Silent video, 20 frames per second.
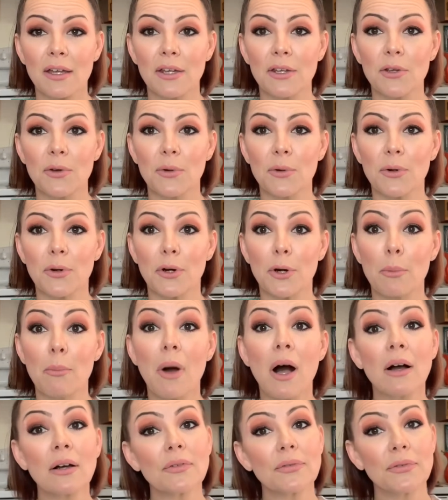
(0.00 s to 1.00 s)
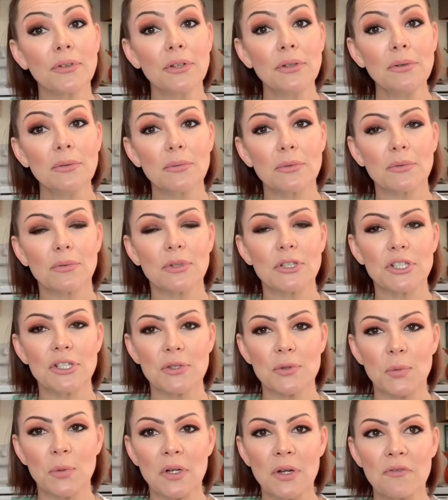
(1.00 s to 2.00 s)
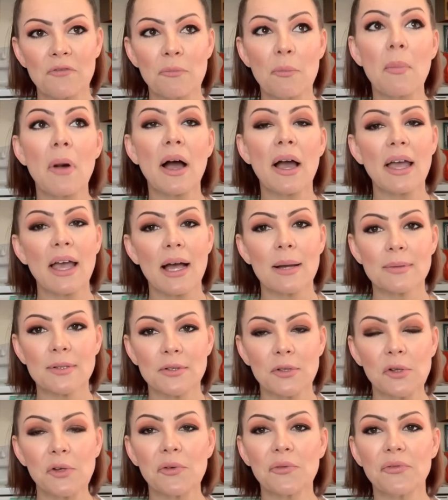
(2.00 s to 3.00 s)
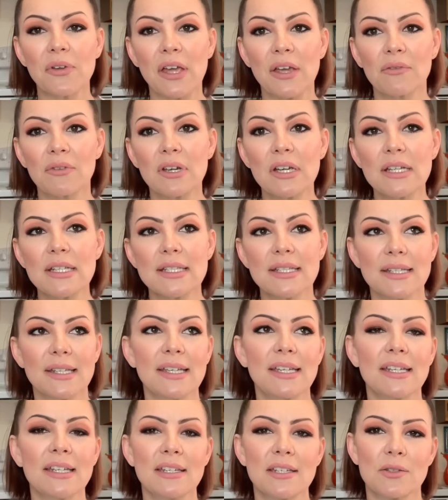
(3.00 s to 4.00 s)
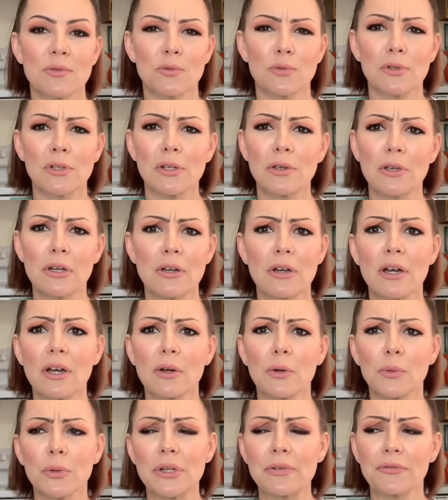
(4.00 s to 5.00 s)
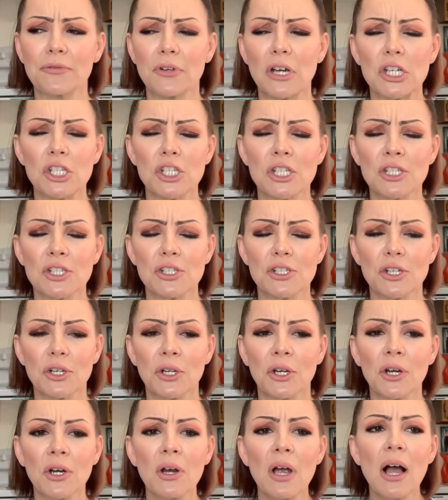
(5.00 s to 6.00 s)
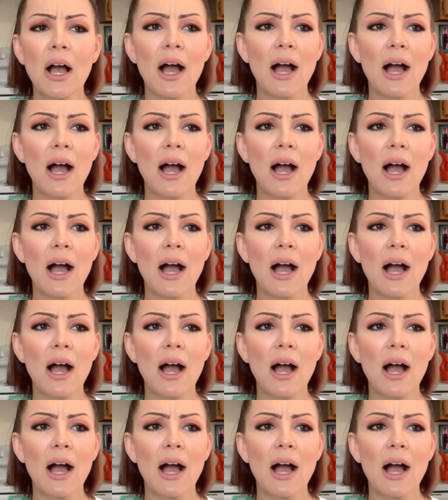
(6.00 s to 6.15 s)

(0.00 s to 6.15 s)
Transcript: your monk fruit, which is one of my absolute favorites. It is really a refreshing sugar.